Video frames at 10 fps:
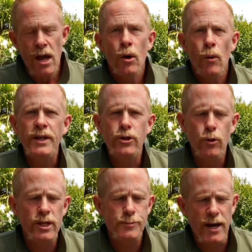What we're going to do
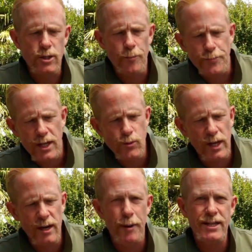with this basil is we're
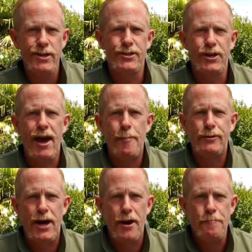going to basically
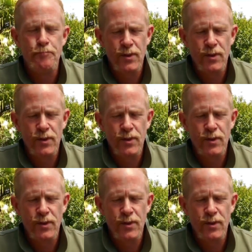decapitate it.